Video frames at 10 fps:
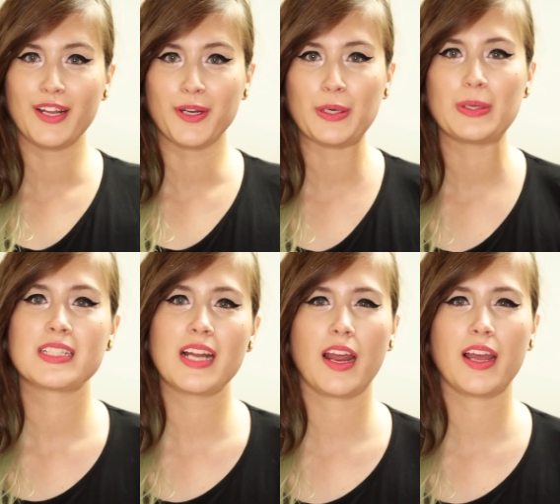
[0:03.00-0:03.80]
Hello,
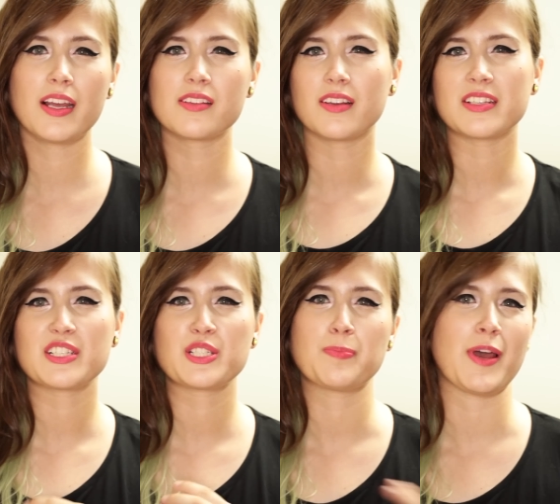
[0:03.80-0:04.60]
today is a
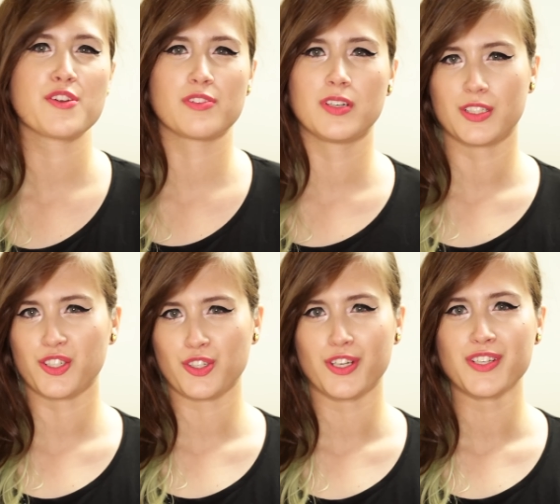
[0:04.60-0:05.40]
special
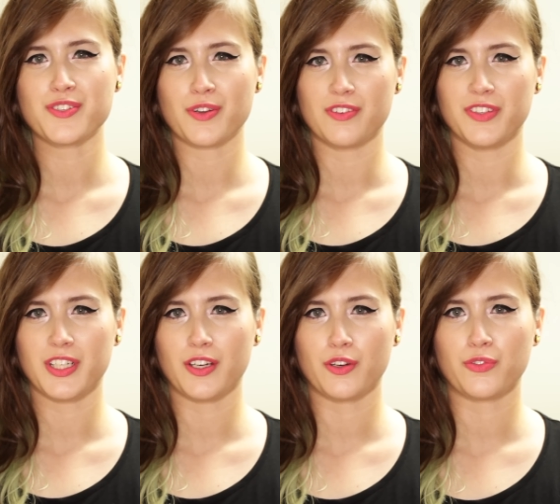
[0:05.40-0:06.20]
edition sort of
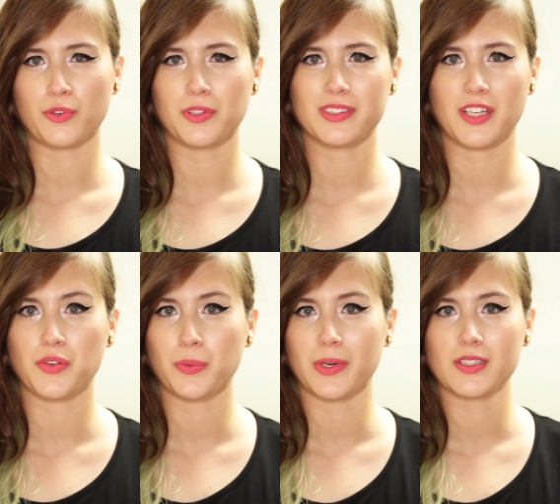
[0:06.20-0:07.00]
video for
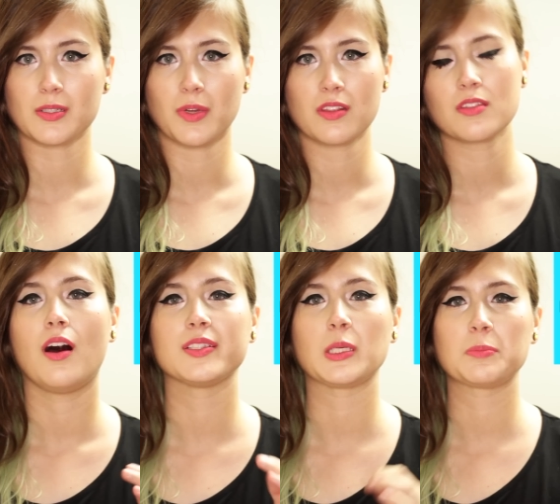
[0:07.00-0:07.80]
Deaf Awareness Month.
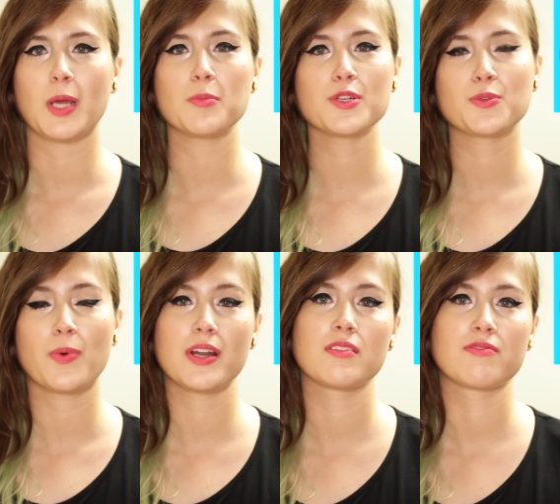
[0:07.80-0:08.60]
On September
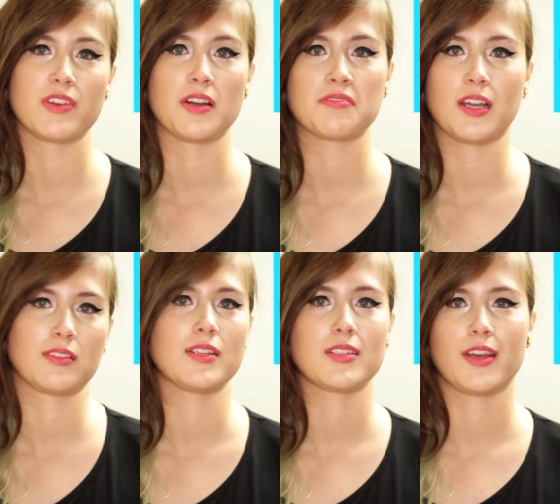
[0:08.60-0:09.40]
25th, I
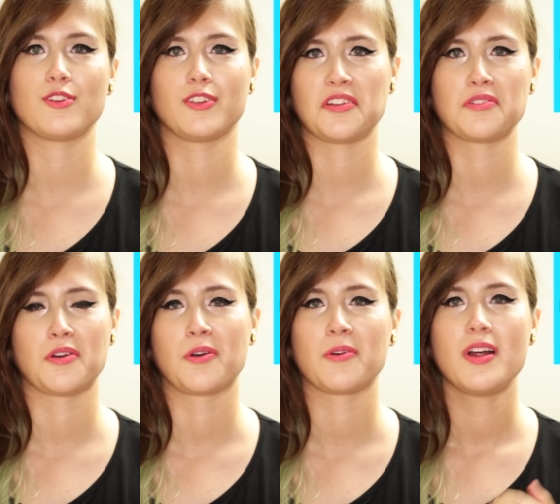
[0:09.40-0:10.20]
let the internet
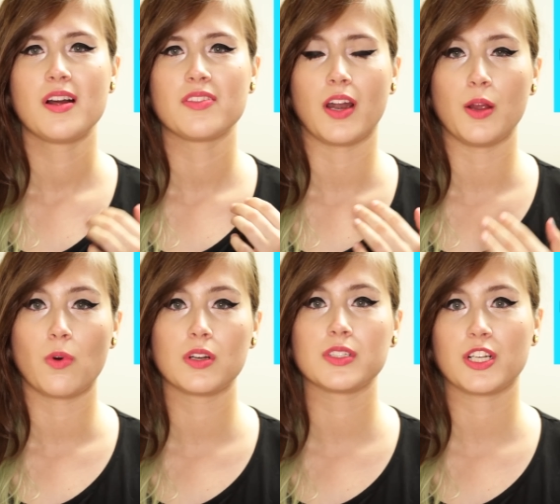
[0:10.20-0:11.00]
know that I
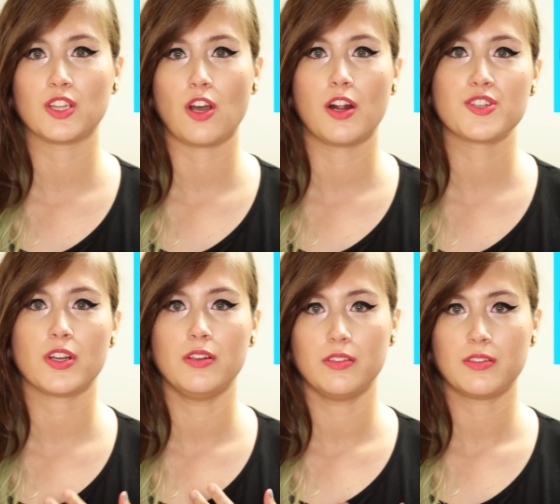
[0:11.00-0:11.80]
wanted to launch
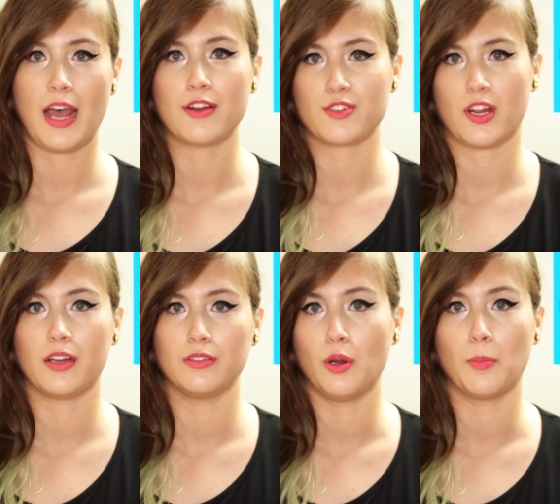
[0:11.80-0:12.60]

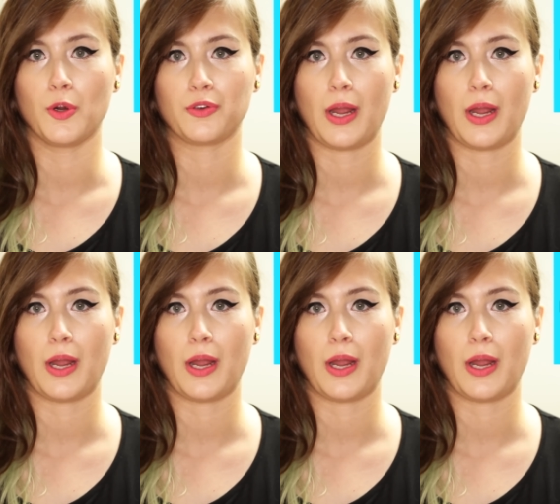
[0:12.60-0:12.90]
hashtag no more